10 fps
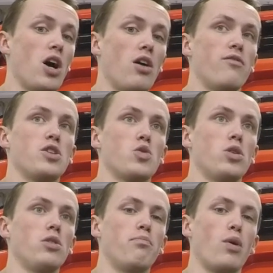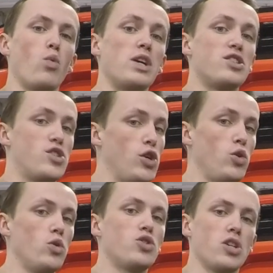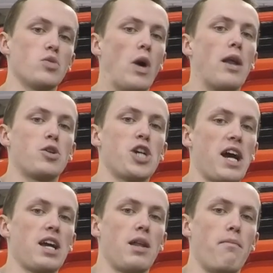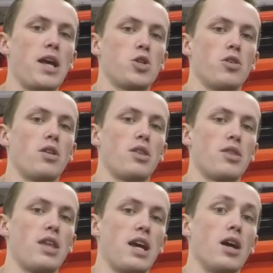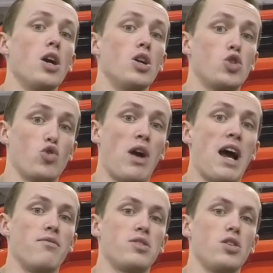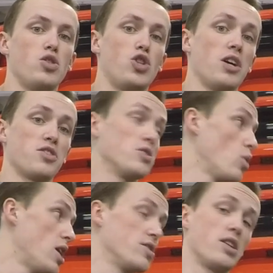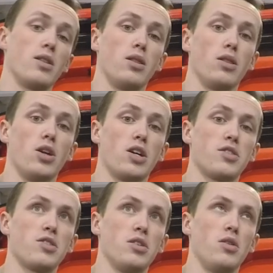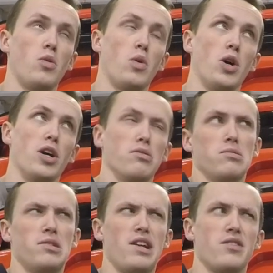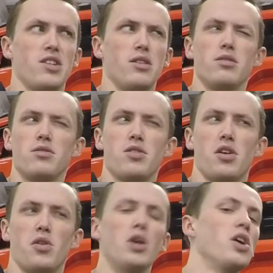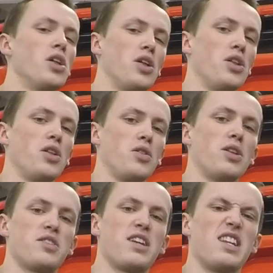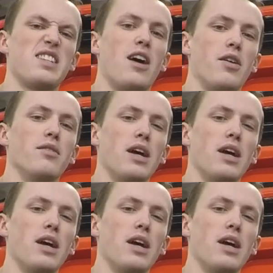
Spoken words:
all visual, but we do just want to check and make sure that the thing drives just as well as it looks or doesn't. So let's get it down and